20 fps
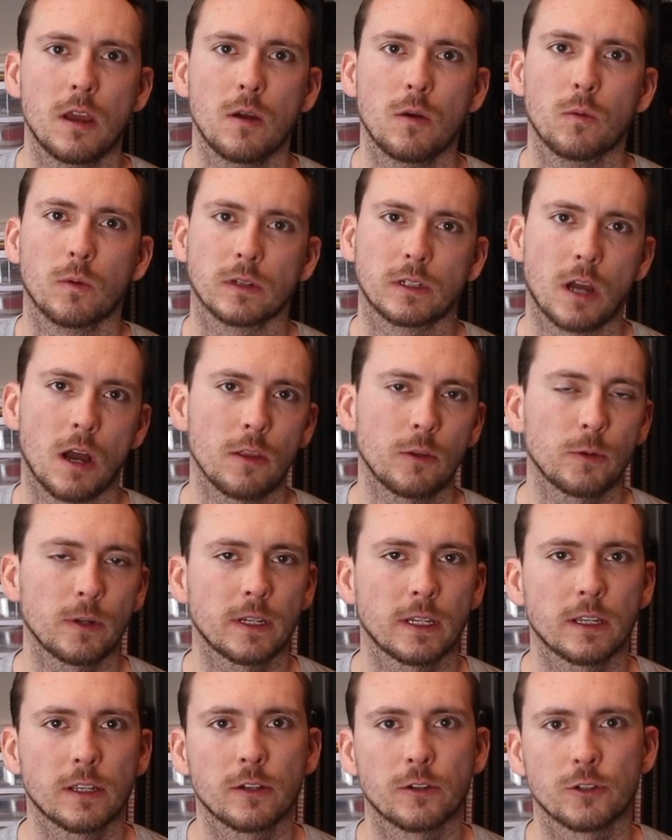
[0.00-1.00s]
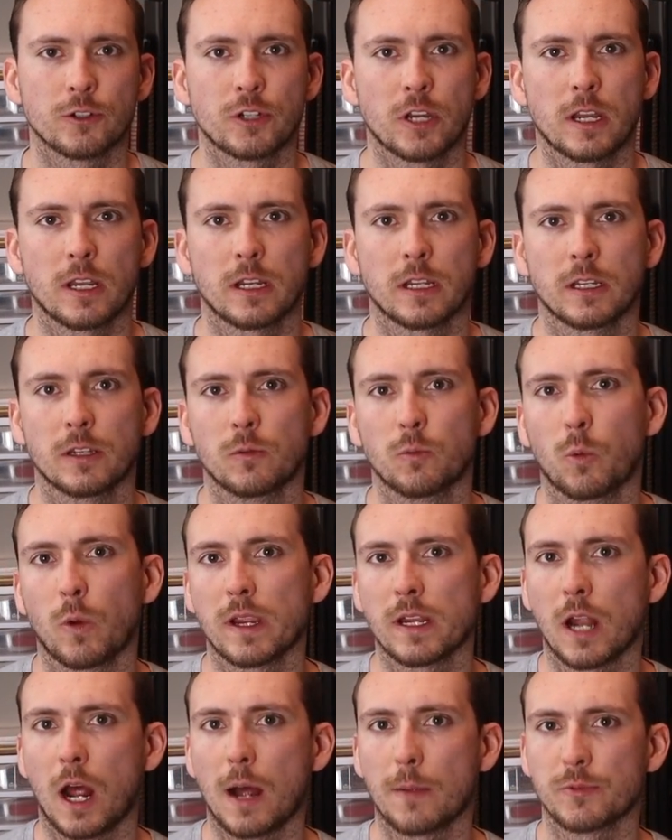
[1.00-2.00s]
When coloring in or shading in
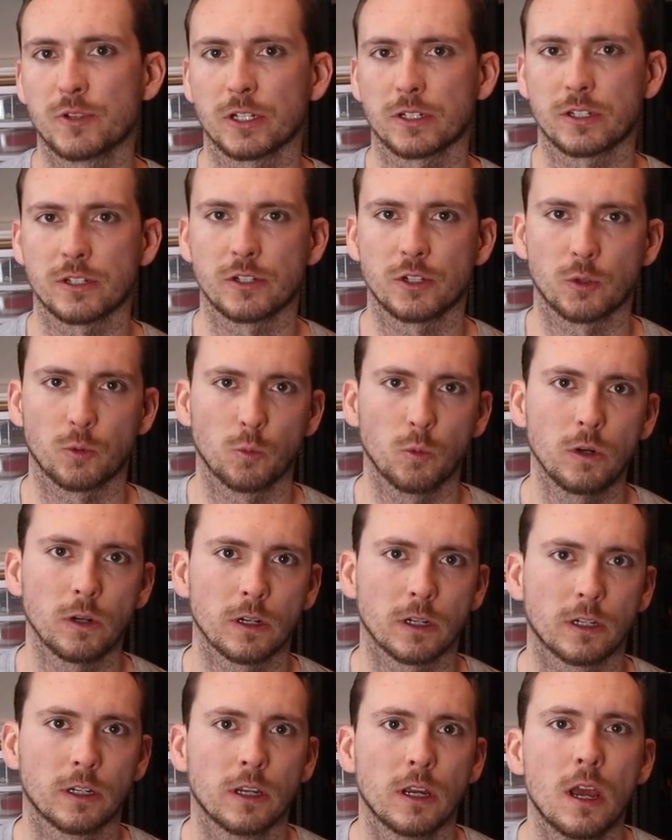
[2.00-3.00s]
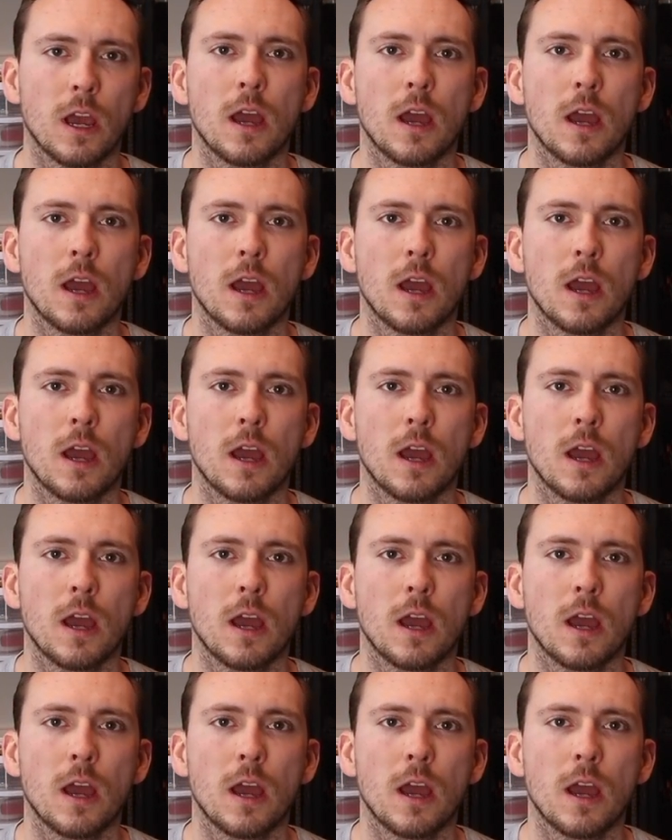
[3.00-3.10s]
white objects in your work,